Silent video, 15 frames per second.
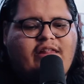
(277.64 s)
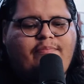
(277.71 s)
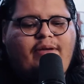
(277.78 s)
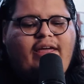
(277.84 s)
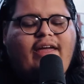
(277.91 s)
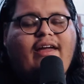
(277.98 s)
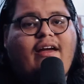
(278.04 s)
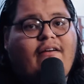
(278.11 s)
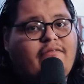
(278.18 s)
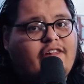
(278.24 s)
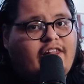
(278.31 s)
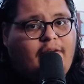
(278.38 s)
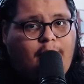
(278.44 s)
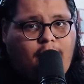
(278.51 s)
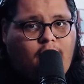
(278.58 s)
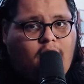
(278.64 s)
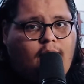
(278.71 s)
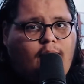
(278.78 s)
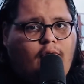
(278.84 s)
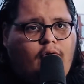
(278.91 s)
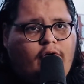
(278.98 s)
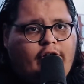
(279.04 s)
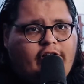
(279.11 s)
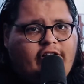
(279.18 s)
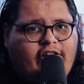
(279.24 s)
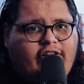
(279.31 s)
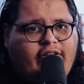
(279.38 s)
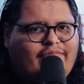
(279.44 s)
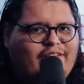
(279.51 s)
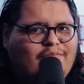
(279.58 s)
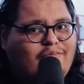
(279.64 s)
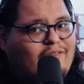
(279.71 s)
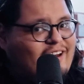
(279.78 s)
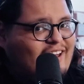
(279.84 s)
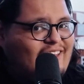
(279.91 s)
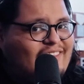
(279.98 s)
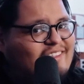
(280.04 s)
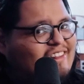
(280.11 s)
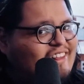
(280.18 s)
speaking of subpar ports, let's bring in the